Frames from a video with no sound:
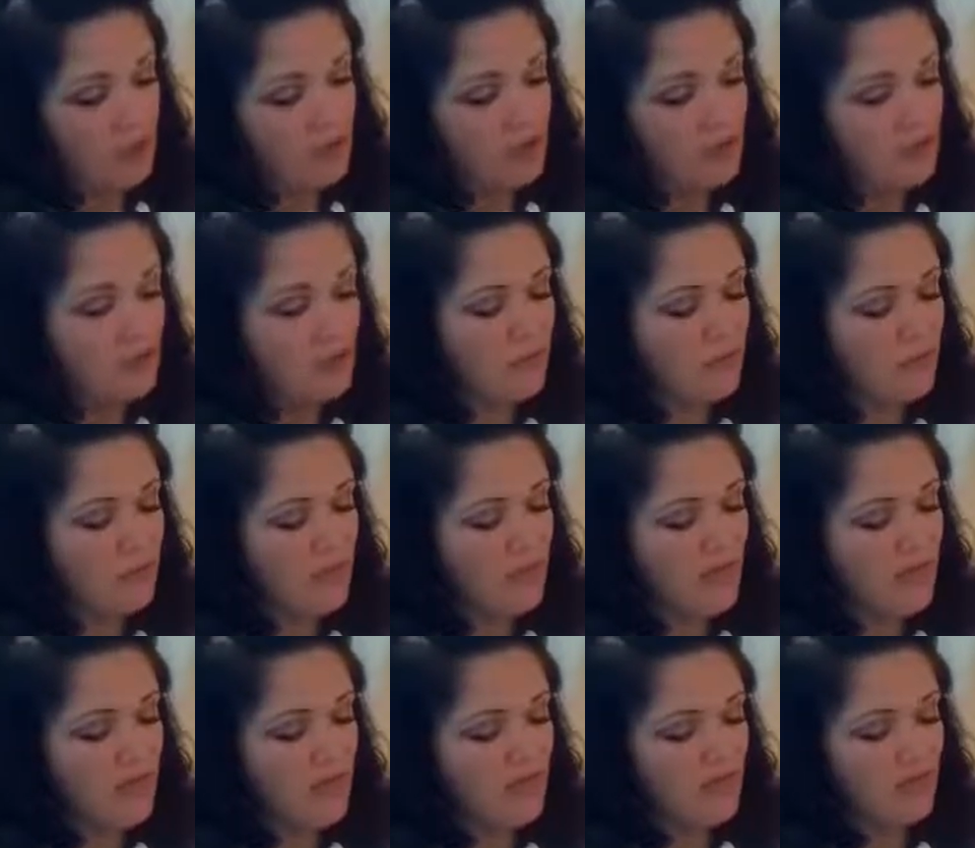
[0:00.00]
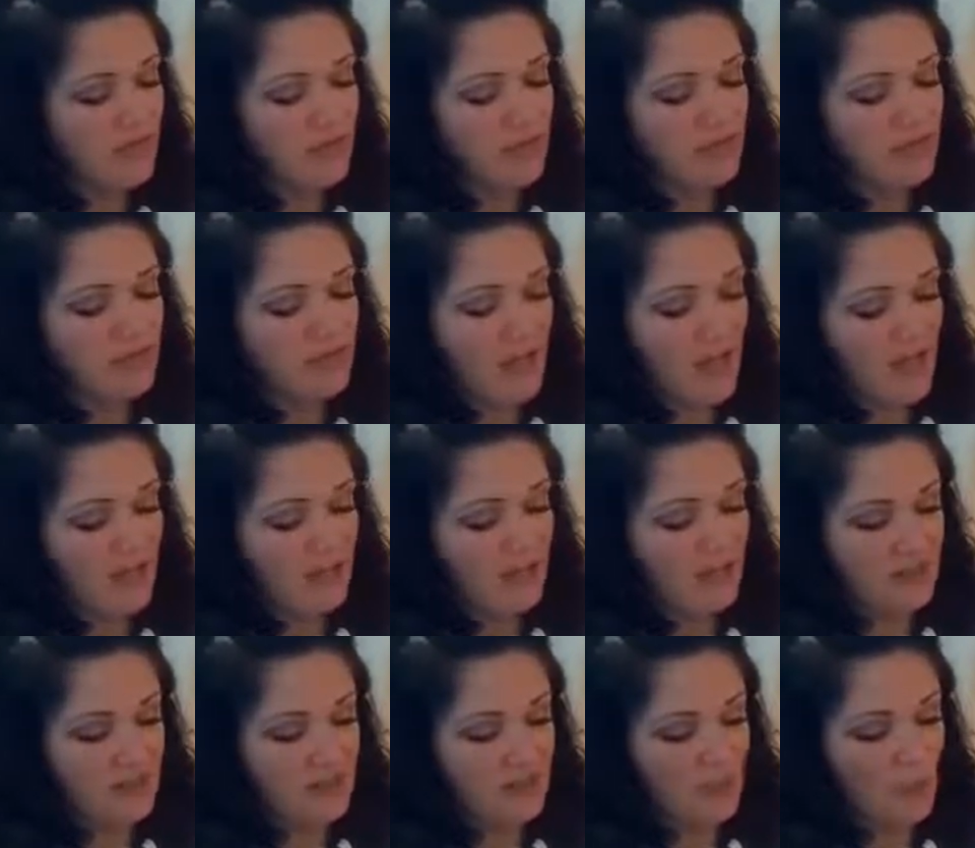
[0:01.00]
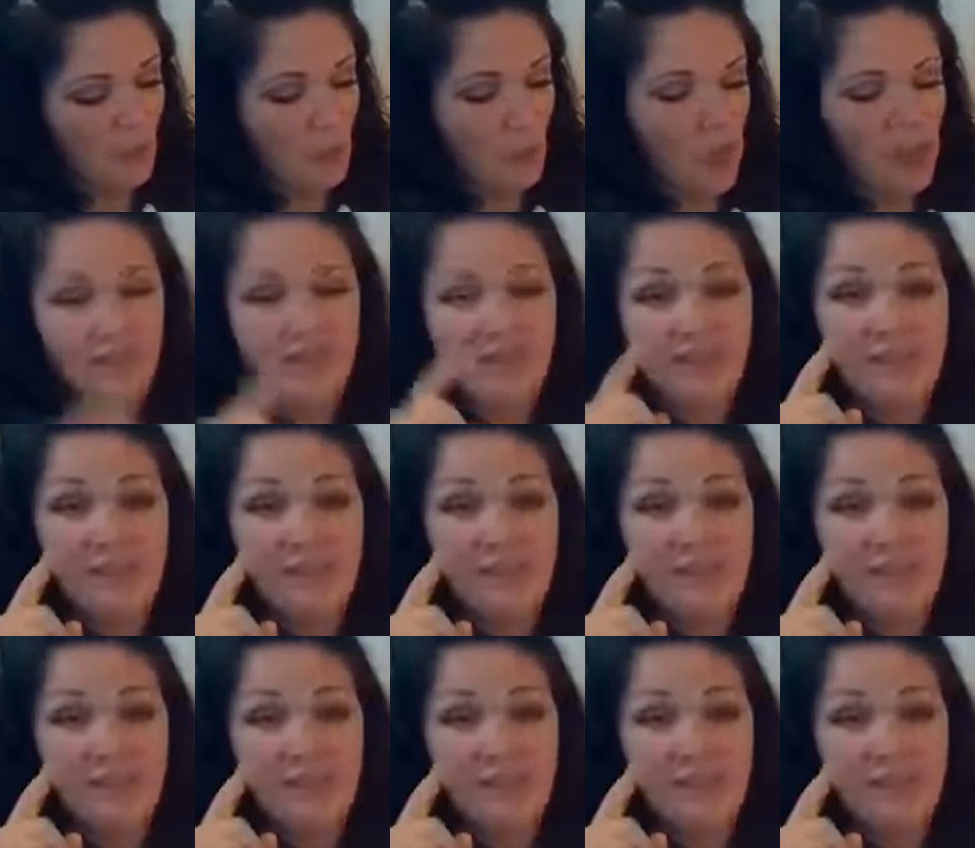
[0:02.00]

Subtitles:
Sophia Valdez went to